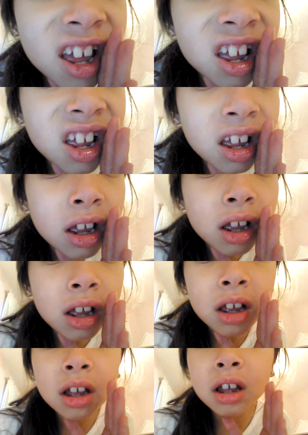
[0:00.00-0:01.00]

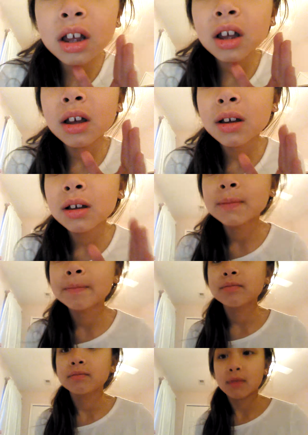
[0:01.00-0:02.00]

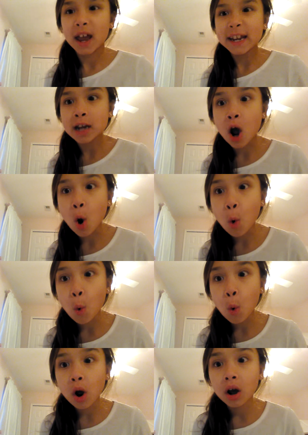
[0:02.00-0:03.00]

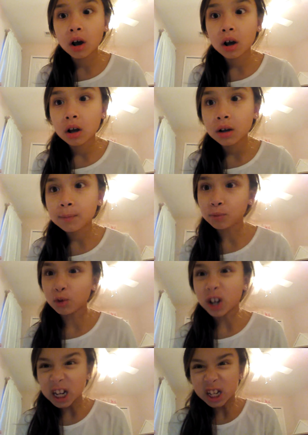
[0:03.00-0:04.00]

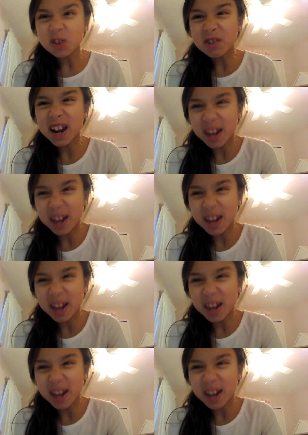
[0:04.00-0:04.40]
Nobody speaks.